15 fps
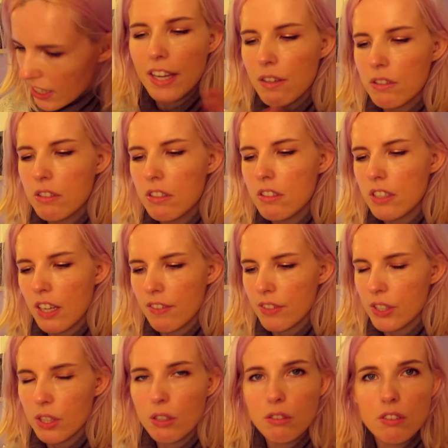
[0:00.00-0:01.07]
I used to use
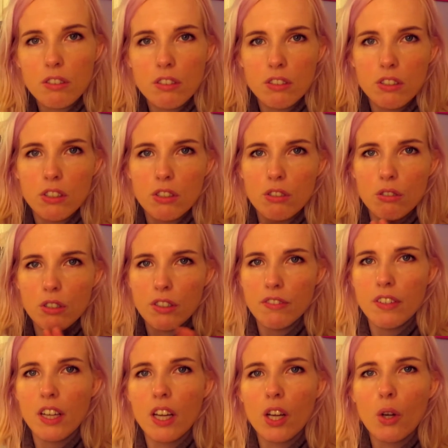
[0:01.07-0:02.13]
Evernote to just sort of
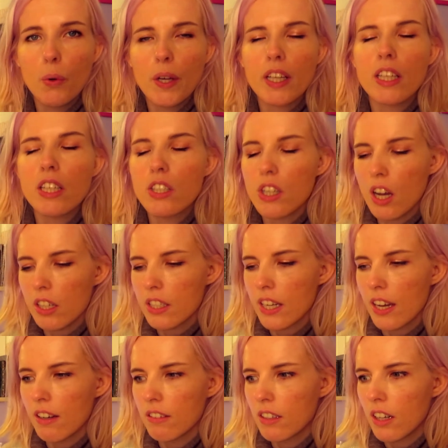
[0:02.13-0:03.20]
quickly jot
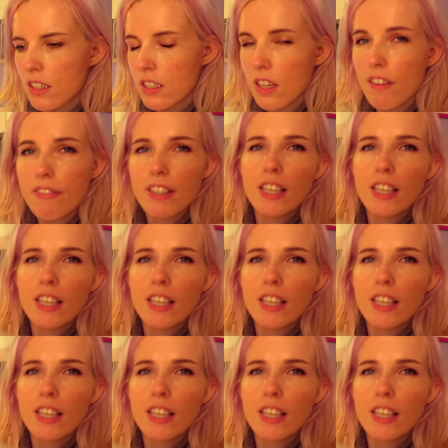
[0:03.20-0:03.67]
down stuff,